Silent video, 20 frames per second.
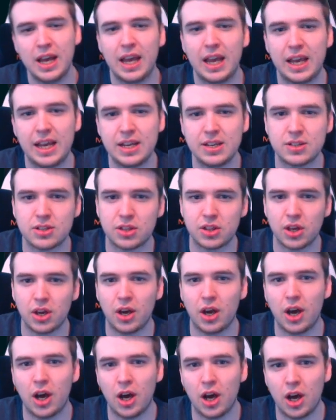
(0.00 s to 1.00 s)
is
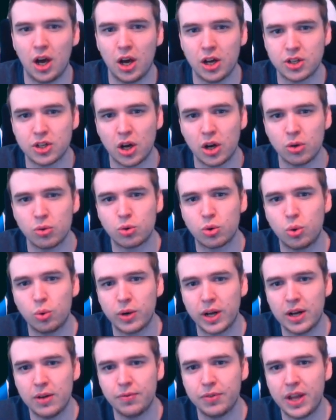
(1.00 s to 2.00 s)
that her tunnel
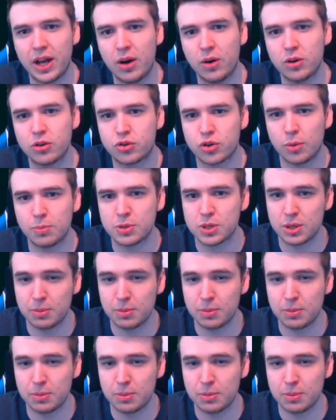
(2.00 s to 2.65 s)
cooldown now drops